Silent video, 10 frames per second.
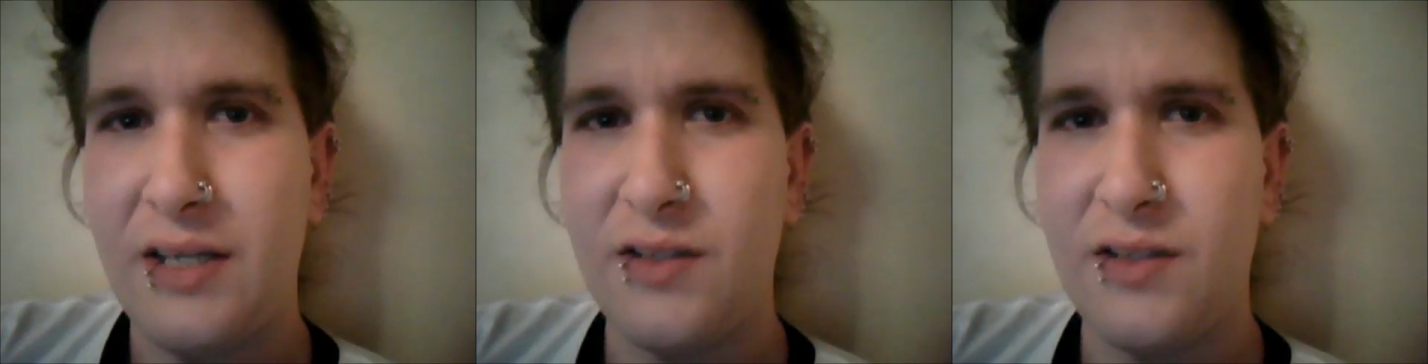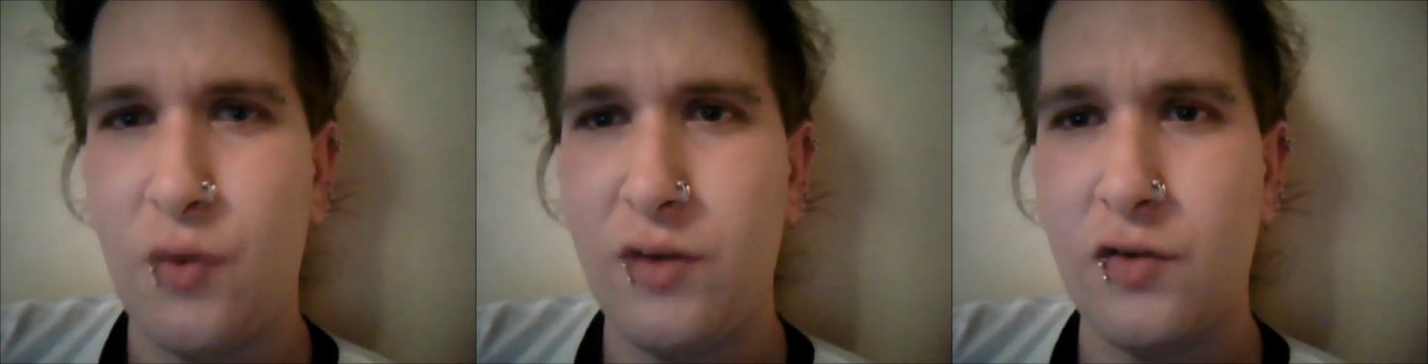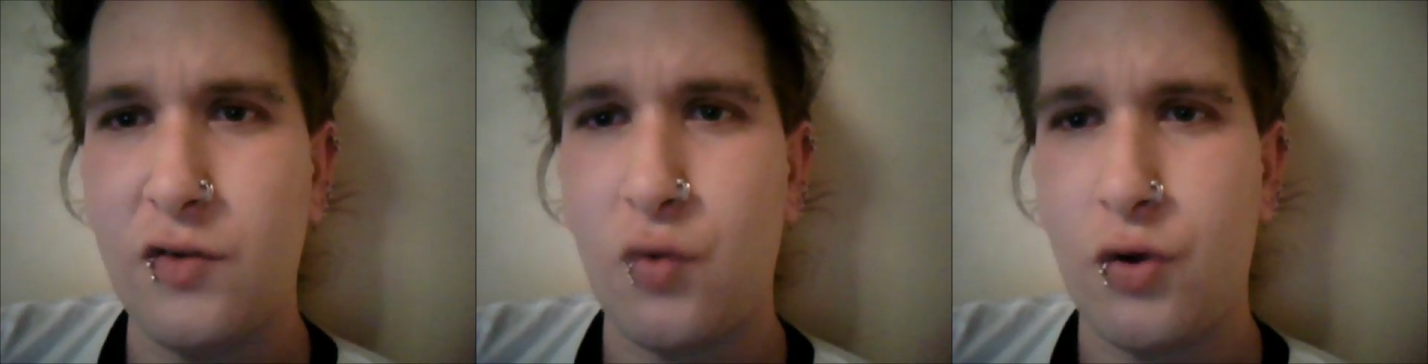he's going
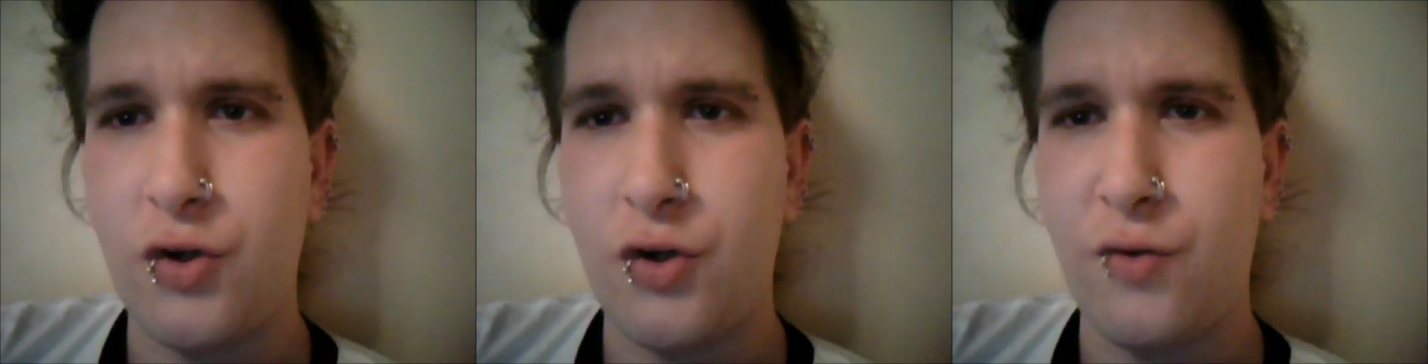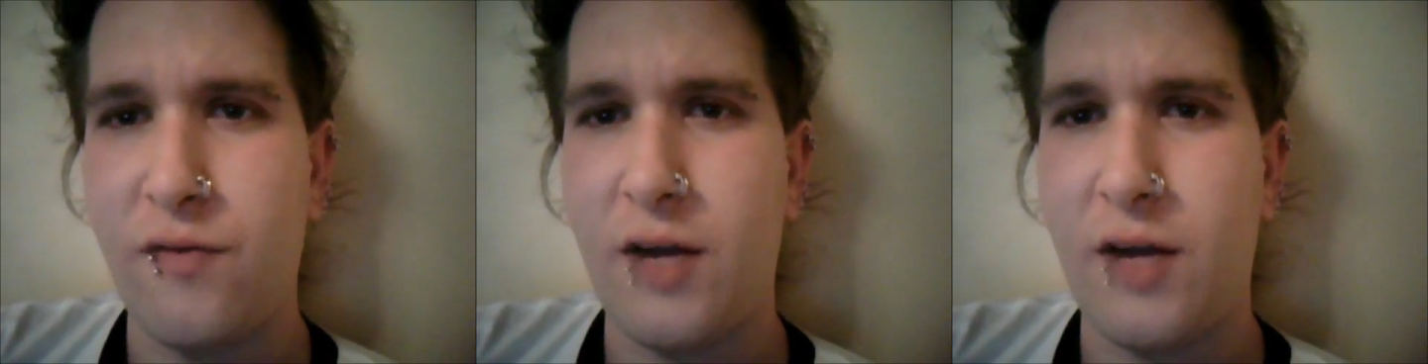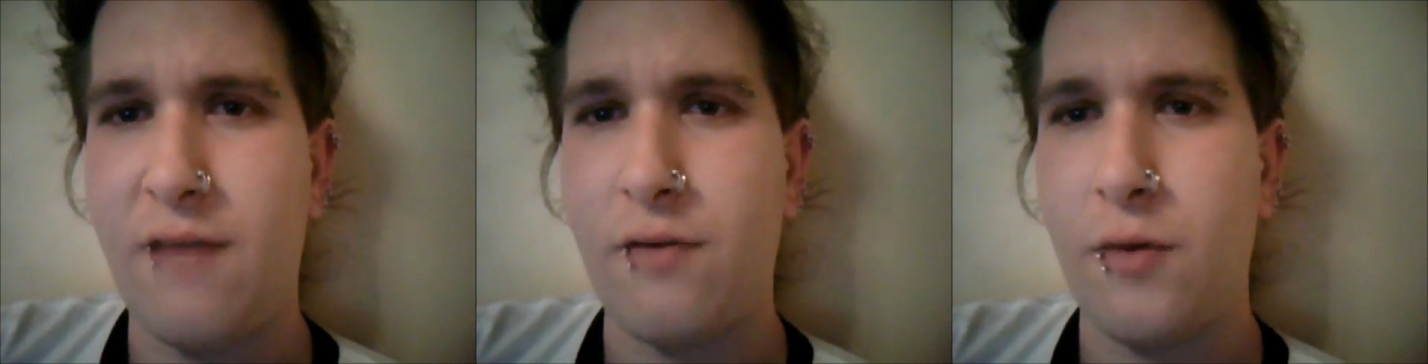to torture you
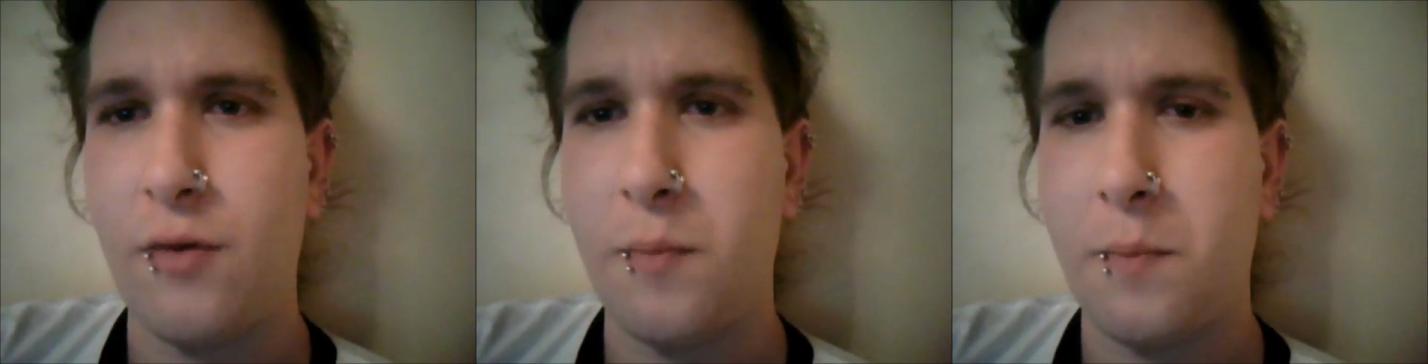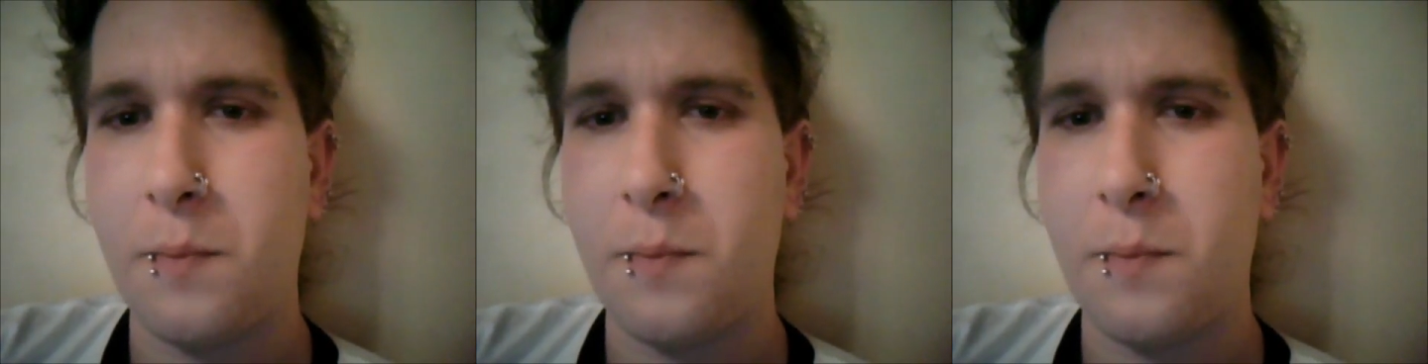forever.